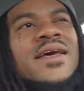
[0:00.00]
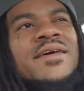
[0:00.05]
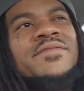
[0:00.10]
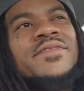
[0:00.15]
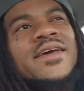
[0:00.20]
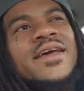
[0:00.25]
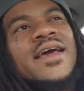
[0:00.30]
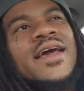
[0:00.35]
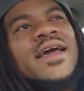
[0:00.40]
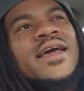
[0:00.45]

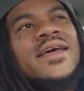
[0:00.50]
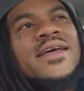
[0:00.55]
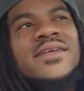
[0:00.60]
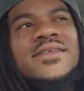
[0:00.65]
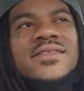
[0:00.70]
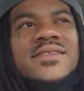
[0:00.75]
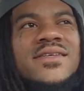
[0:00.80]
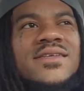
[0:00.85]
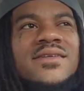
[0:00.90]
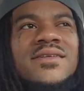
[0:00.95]
Kevin
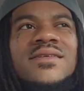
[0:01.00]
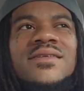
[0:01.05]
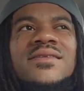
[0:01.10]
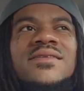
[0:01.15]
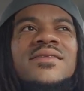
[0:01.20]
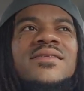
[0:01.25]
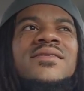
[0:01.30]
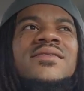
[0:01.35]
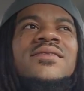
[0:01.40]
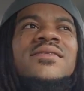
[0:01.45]
Gates
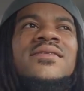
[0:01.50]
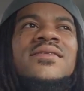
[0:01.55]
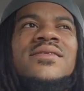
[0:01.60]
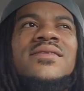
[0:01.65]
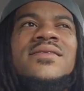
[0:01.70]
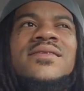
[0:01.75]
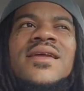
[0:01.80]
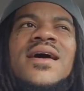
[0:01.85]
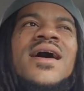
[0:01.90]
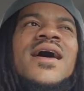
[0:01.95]

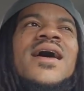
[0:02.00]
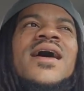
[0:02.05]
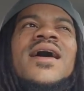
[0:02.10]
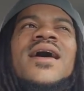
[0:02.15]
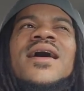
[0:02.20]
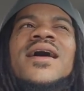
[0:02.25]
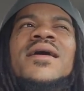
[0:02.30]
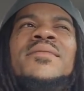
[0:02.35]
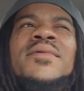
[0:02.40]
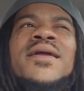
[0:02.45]
and
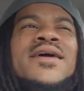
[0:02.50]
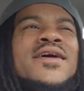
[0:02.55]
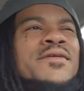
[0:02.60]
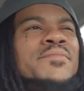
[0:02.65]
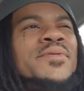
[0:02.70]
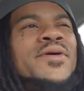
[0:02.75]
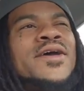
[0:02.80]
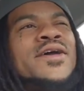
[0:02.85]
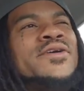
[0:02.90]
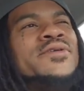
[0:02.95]
nah, I'm not
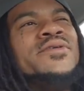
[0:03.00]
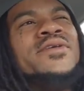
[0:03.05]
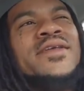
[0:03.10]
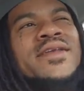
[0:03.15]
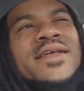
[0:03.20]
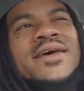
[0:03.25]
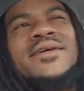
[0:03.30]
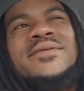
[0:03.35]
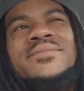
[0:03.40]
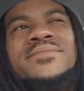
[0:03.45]
comparing you
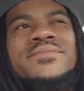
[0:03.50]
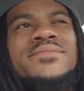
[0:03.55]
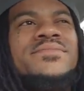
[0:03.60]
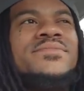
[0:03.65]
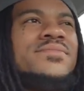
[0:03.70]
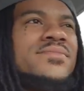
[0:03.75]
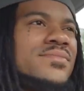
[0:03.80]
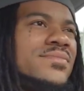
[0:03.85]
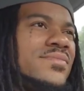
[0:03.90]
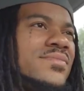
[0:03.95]
to them.
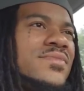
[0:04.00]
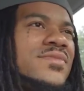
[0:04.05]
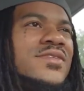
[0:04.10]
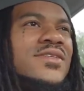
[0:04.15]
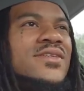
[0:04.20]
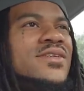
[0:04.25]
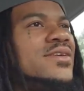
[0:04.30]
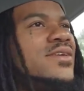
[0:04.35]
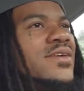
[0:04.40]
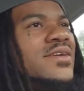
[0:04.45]

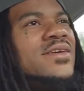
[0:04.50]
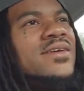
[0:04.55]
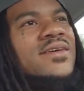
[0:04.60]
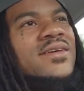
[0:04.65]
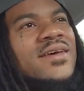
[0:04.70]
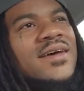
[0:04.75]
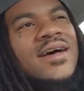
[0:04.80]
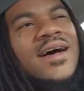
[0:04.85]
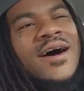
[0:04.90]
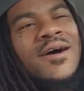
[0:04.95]

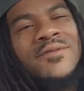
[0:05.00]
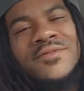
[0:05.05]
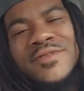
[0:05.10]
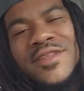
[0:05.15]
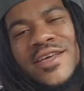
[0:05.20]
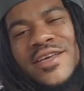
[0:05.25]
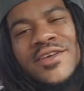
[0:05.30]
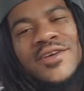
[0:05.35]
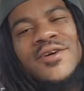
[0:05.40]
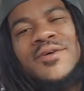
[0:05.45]
I don't
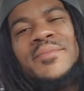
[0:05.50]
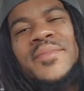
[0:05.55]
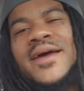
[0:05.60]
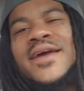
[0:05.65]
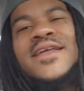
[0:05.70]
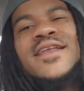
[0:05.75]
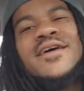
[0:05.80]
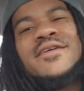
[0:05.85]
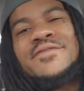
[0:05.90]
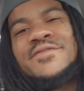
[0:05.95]
think you gonna
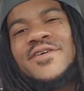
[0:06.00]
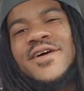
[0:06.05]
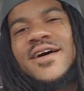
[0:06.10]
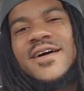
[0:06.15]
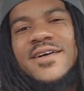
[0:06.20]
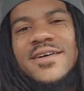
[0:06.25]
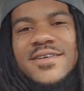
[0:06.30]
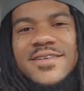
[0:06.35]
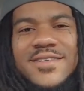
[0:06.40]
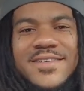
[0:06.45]
make it that
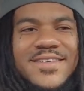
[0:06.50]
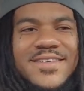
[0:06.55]
far.